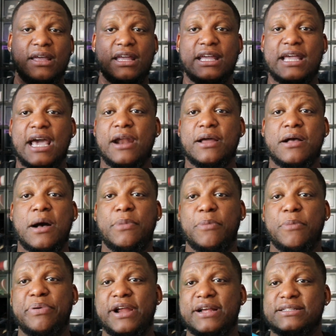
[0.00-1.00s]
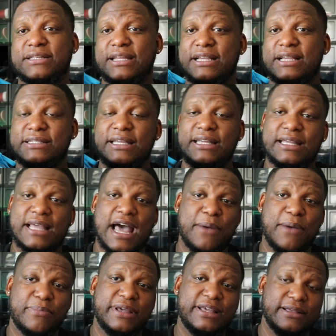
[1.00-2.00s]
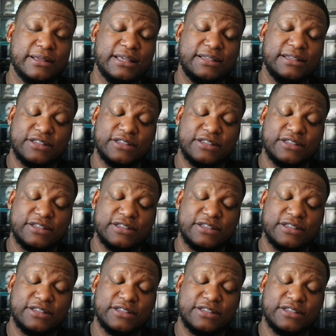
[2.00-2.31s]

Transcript: He got a couple of pairs of these, and he got he he